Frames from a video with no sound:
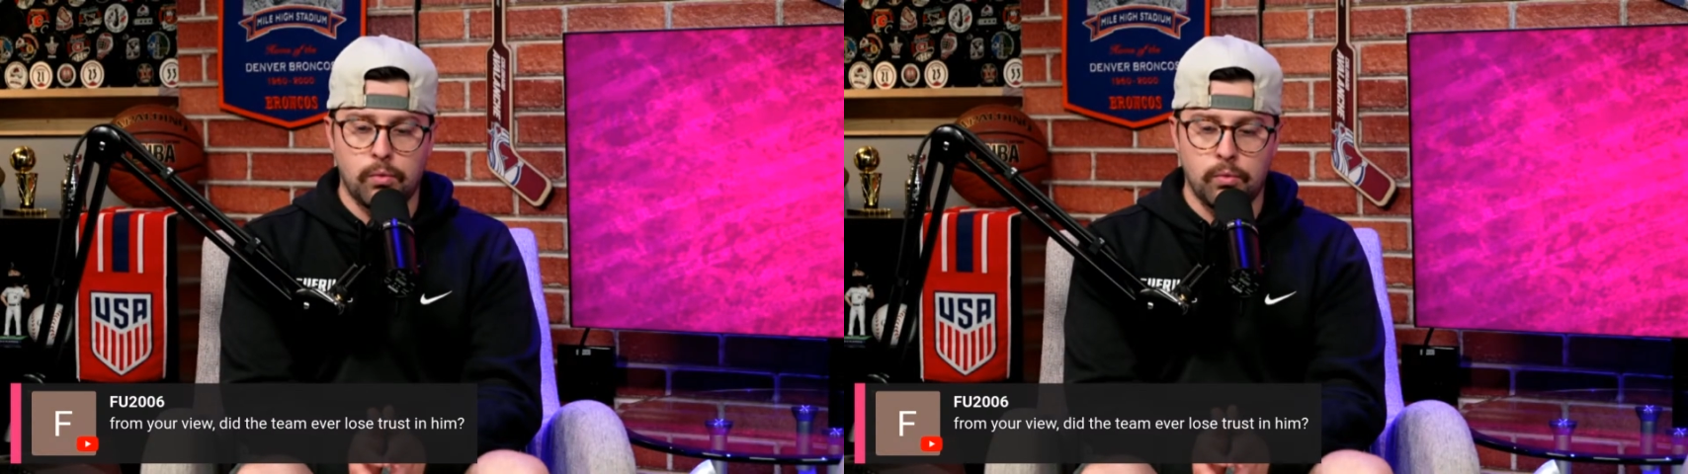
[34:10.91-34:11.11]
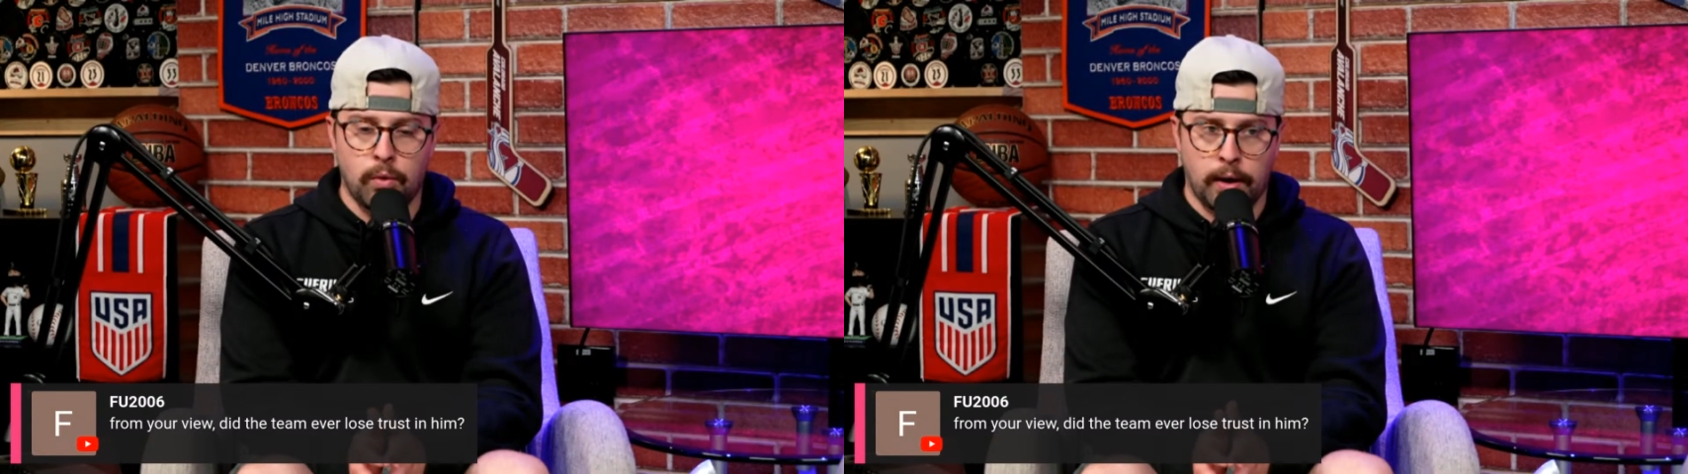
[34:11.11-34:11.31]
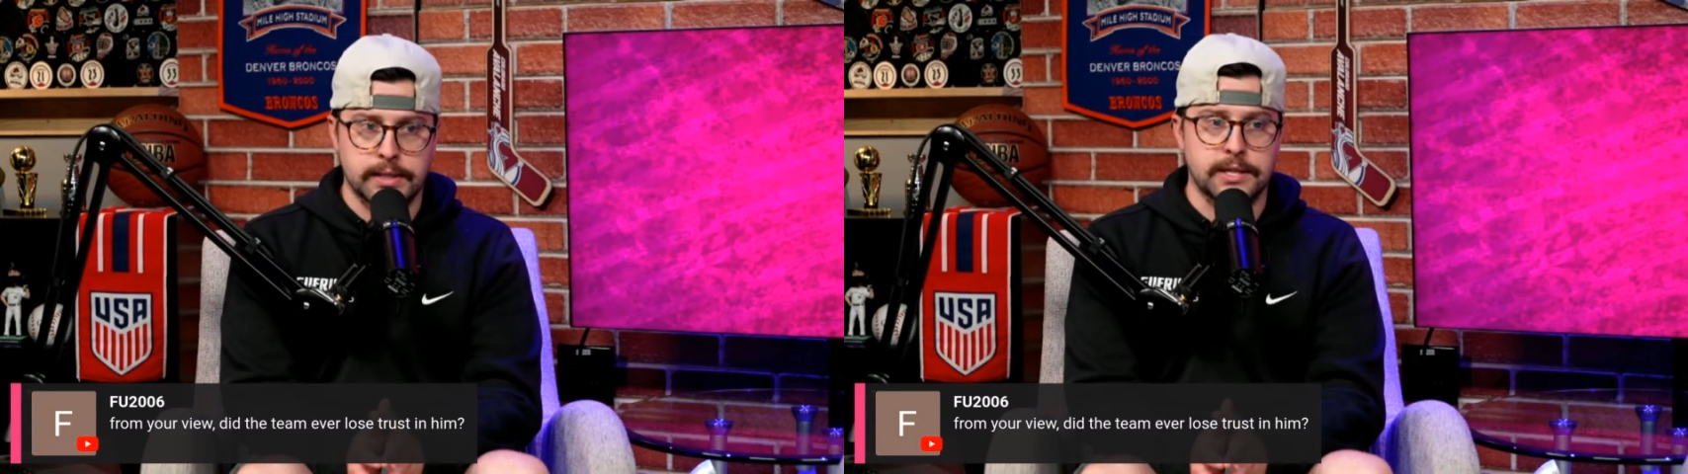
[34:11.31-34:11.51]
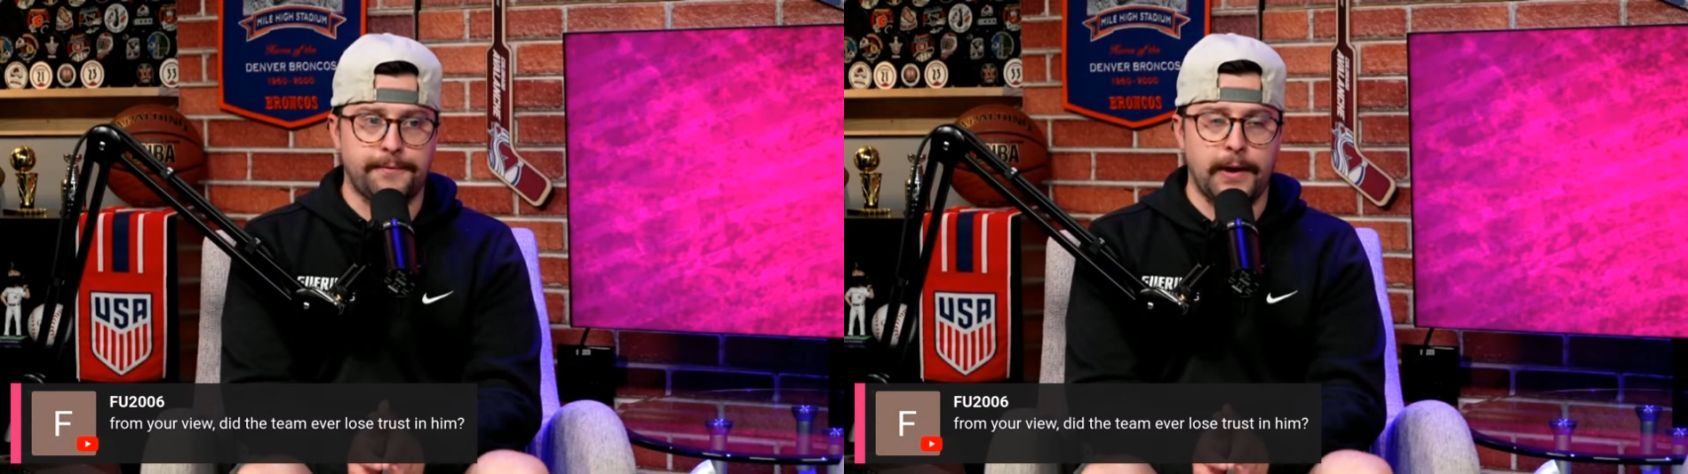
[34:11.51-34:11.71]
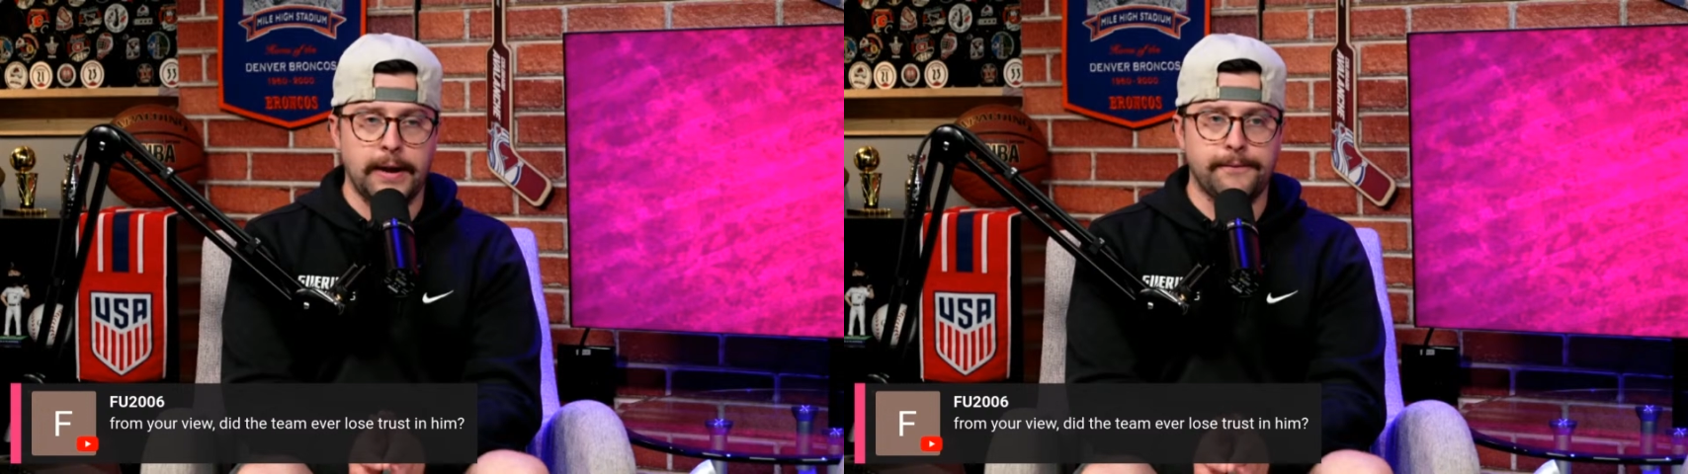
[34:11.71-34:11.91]
wants to
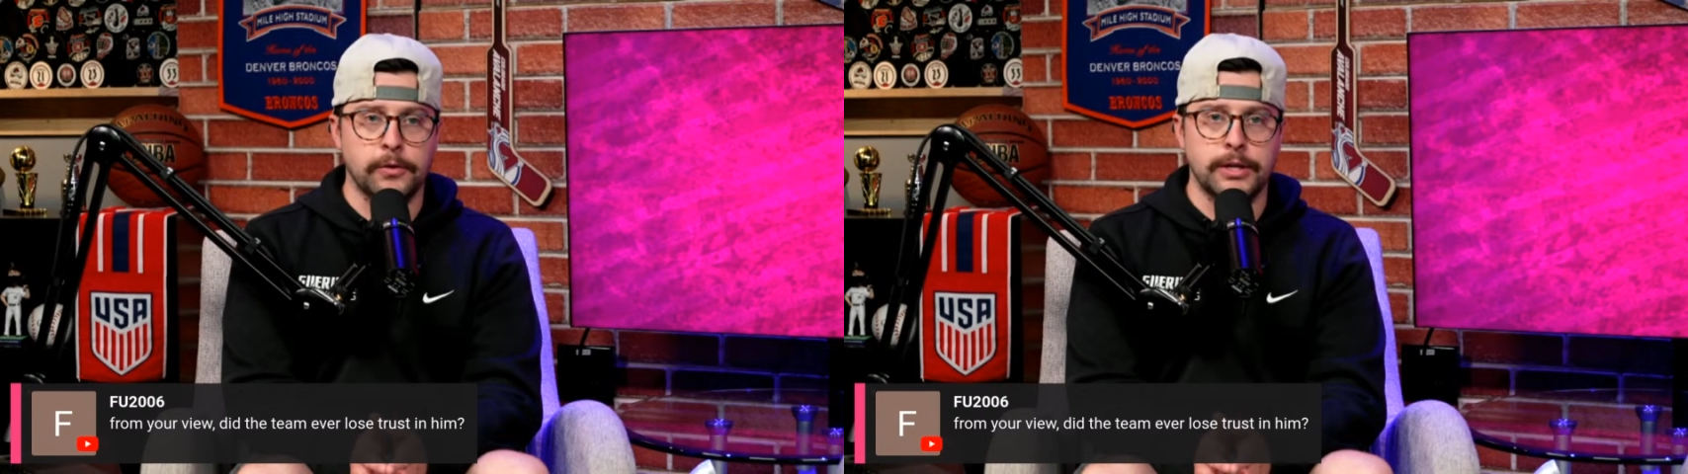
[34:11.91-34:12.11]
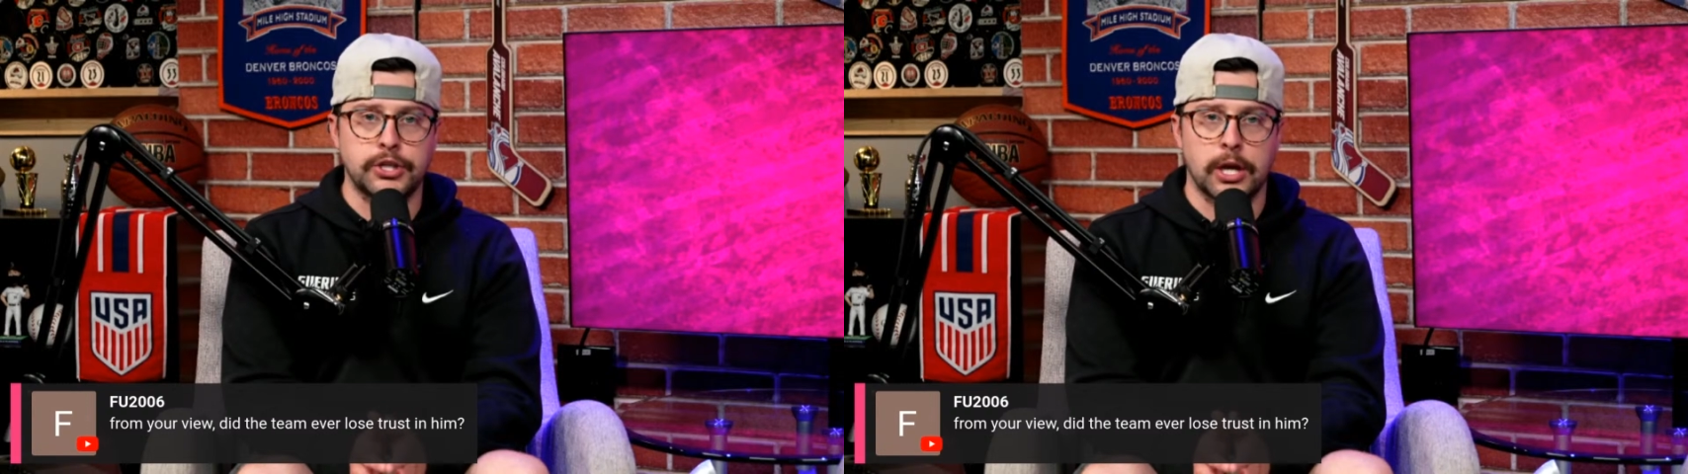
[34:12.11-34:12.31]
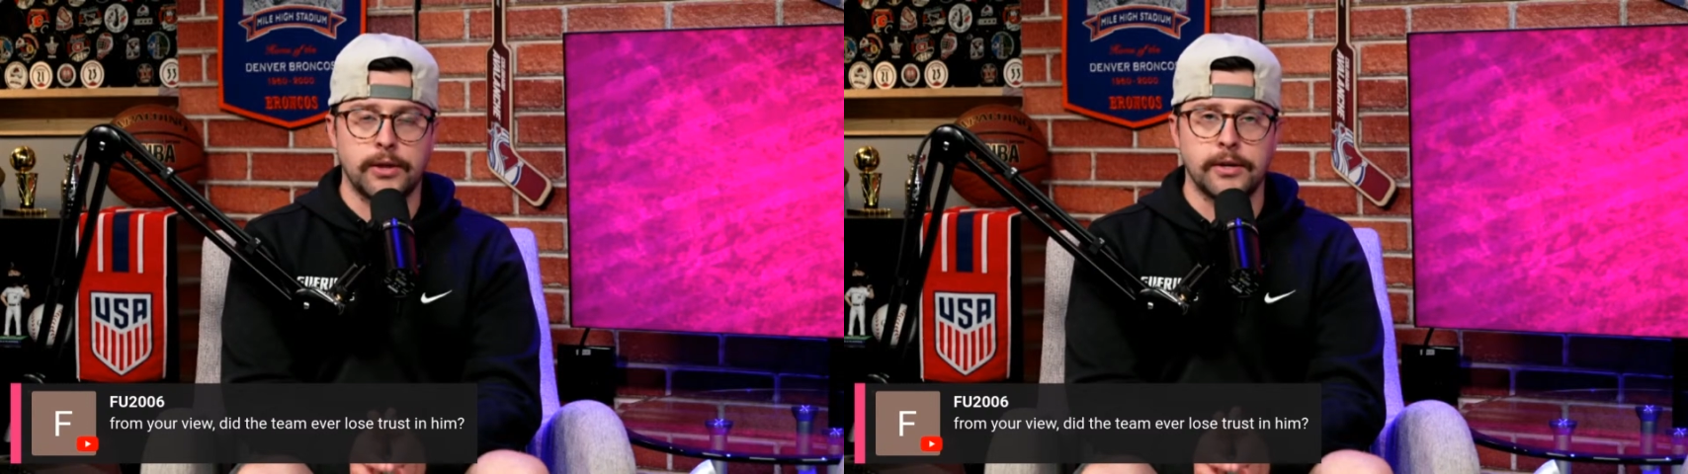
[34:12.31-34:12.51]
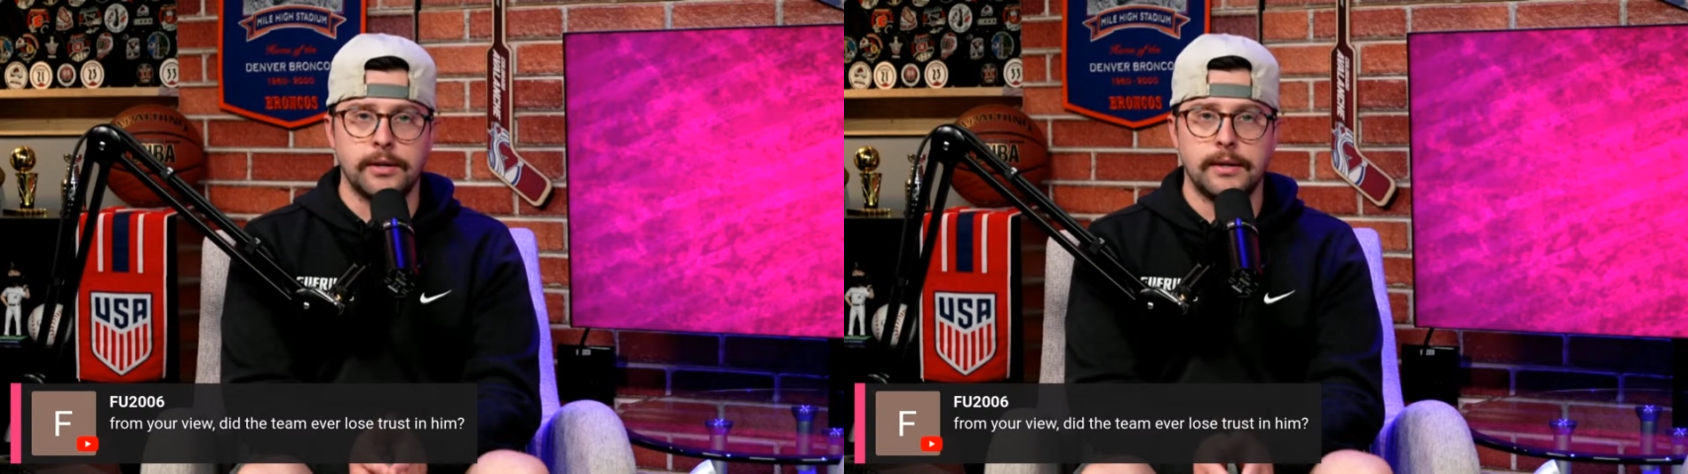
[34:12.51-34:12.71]
fight for each other,